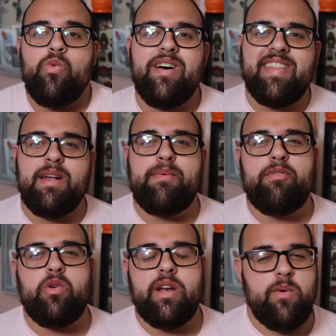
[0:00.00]
What is up,
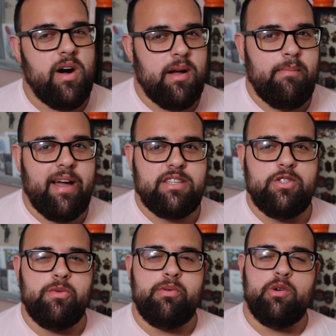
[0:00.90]
everyone, and welcome back
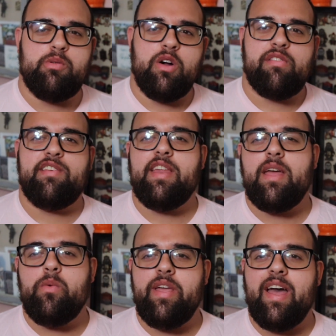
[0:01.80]
to Boo Bros.
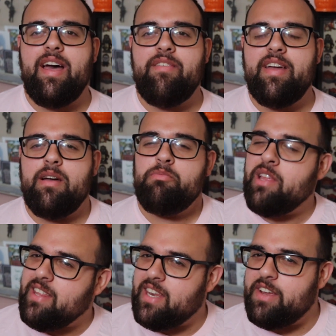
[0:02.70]
Today we have a
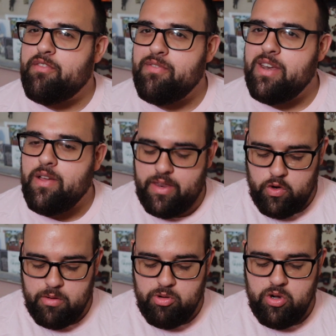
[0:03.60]
completely different video than
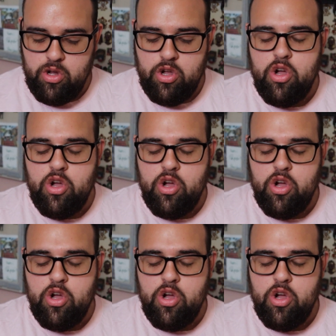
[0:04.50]
normal.